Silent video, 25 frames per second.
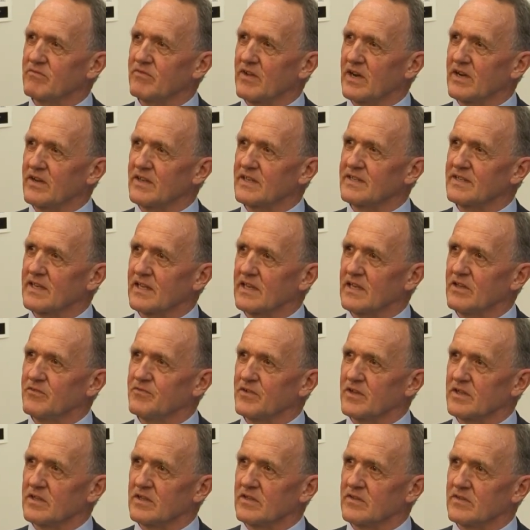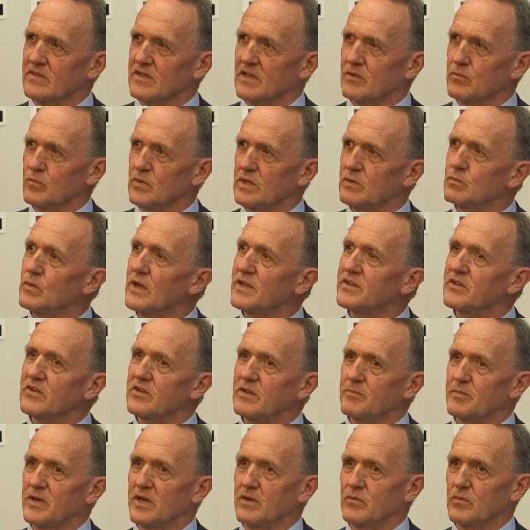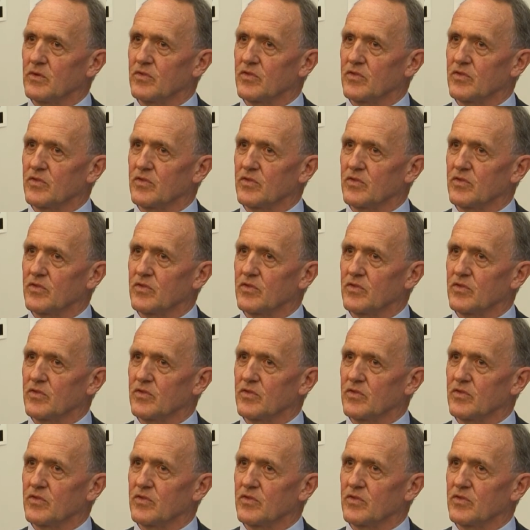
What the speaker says: very significant that we'd wondered about,